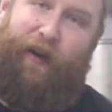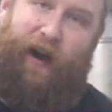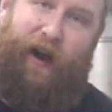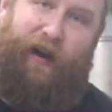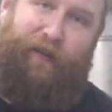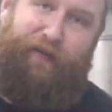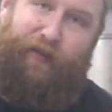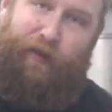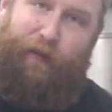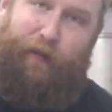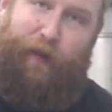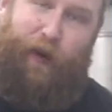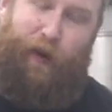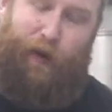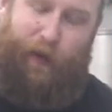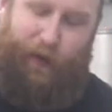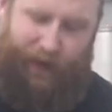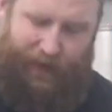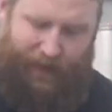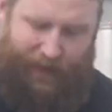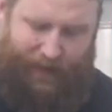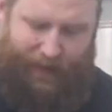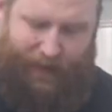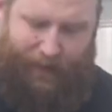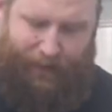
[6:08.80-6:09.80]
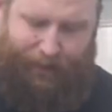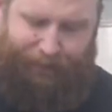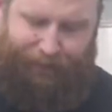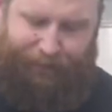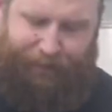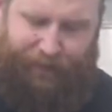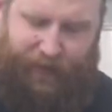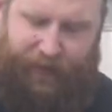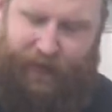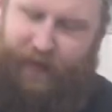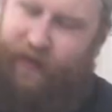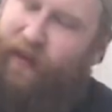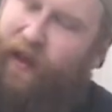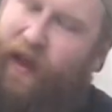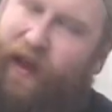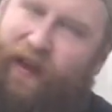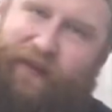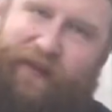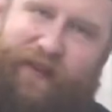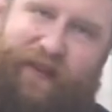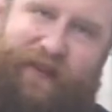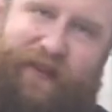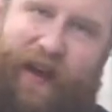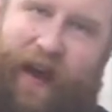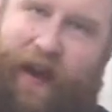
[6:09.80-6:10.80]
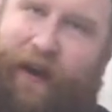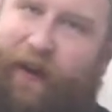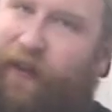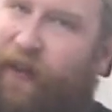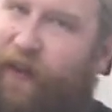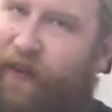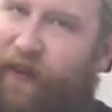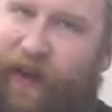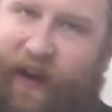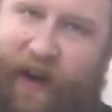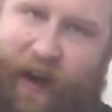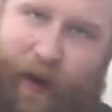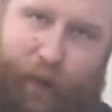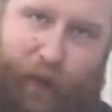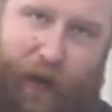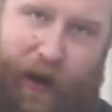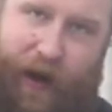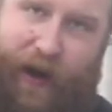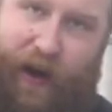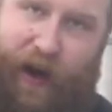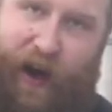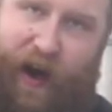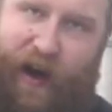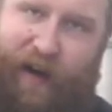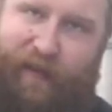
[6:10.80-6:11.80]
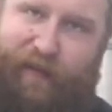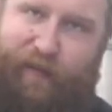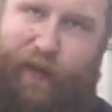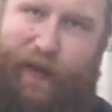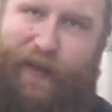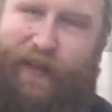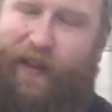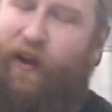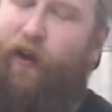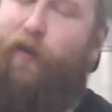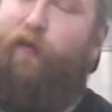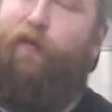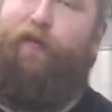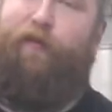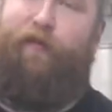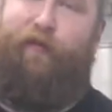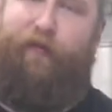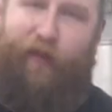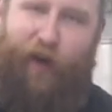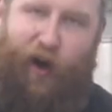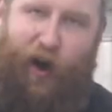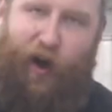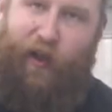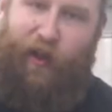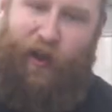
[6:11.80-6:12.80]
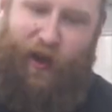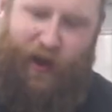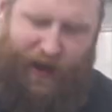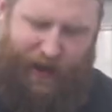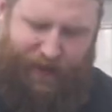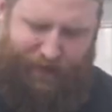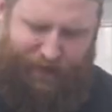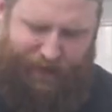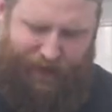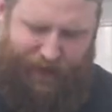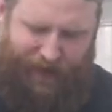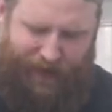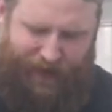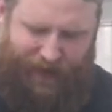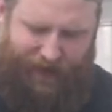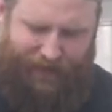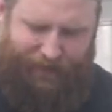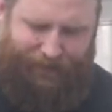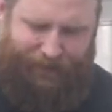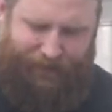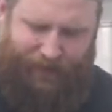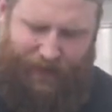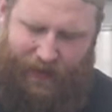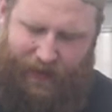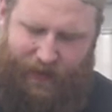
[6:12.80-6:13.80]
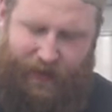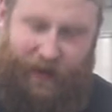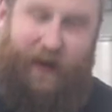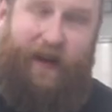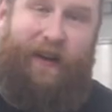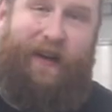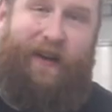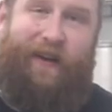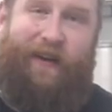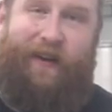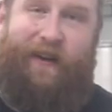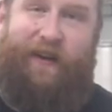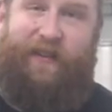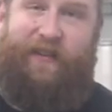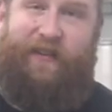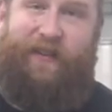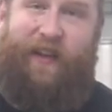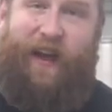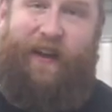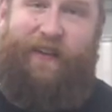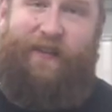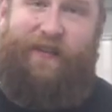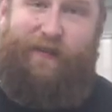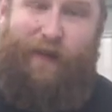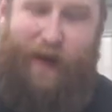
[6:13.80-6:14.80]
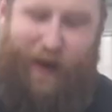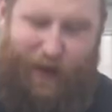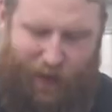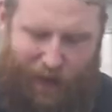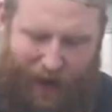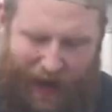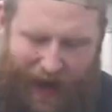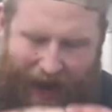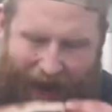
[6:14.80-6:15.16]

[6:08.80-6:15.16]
off the bone. Nice and tender that they come right off, but they don't fall off. Let's test them out.